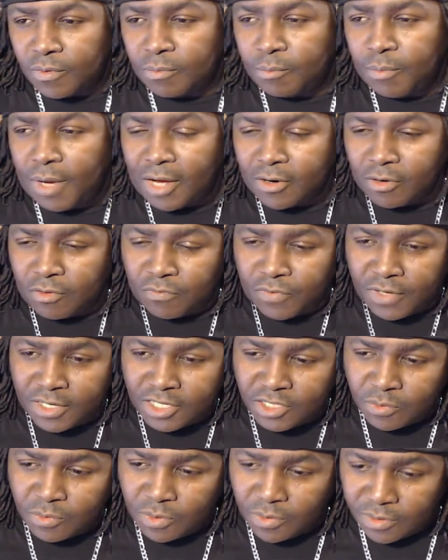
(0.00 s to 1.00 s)
modern
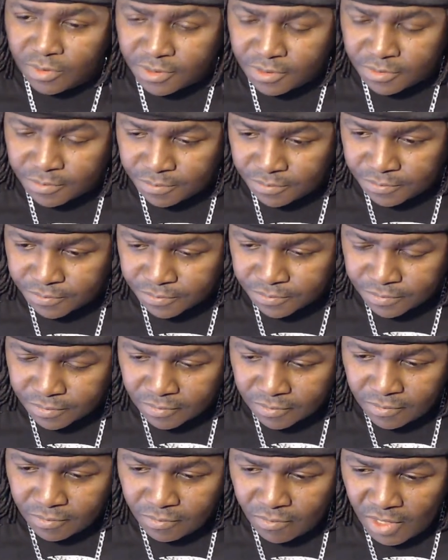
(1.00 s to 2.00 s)
visuals
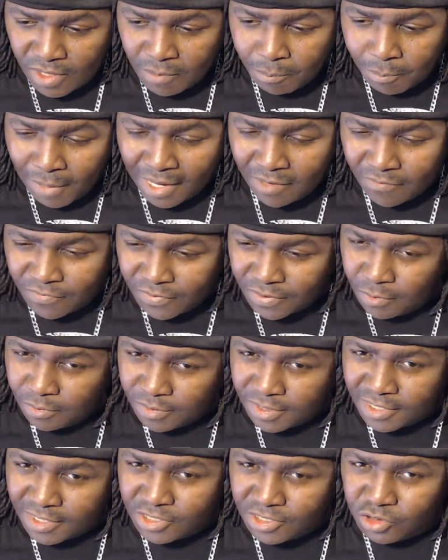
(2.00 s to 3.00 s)
might feel
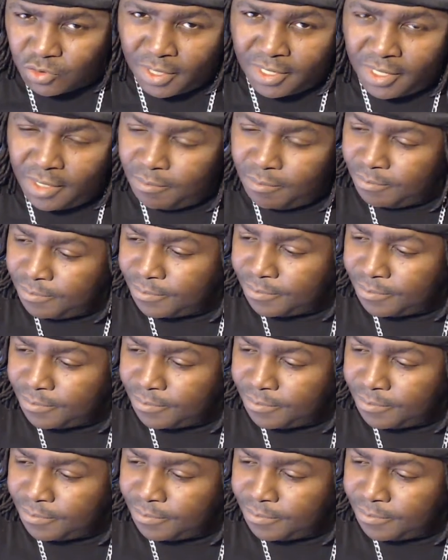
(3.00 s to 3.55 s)
disjointed